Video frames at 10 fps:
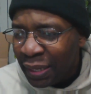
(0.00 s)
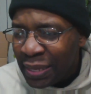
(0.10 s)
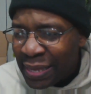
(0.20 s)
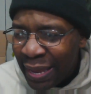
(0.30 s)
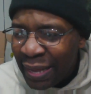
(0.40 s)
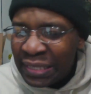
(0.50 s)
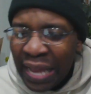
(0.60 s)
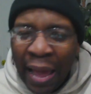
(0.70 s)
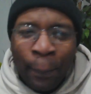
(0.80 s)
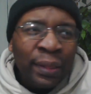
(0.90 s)
Yes,
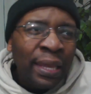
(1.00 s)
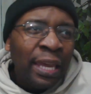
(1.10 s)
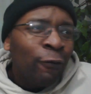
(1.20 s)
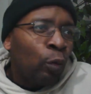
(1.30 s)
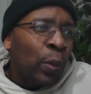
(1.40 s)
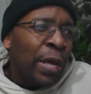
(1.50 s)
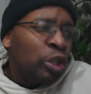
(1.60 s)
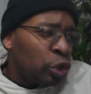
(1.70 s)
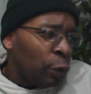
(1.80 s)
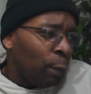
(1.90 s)
I believe we
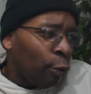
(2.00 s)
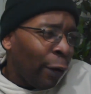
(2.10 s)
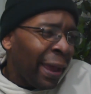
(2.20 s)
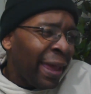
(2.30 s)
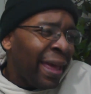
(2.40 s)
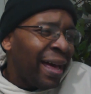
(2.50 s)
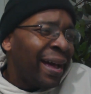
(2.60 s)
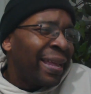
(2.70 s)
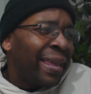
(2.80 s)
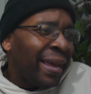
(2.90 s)
should pray
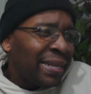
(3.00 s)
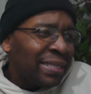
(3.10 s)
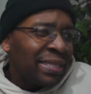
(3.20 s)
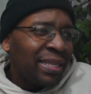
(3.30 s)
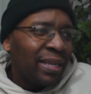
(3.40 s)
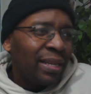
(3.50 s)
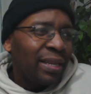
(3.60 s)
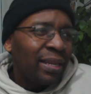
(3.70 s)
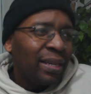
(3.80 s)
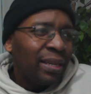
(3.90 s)
against
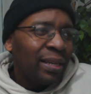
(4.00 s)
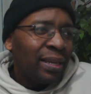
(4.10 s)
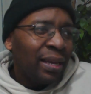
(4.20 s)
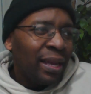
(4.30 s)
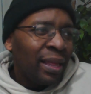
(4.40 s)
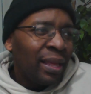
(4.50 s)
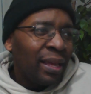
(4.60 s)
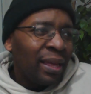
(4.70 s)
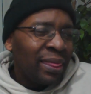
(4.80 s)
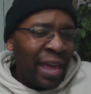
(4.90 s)

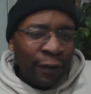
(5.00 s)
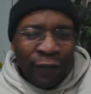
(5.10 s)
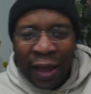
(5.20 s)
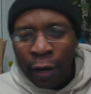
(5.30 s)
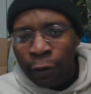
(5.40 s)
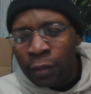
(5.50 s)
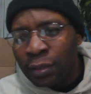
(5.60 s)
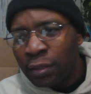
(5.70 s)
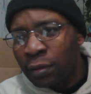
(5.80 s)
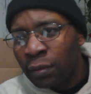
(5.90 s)
that
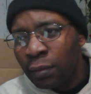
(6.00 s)
virus.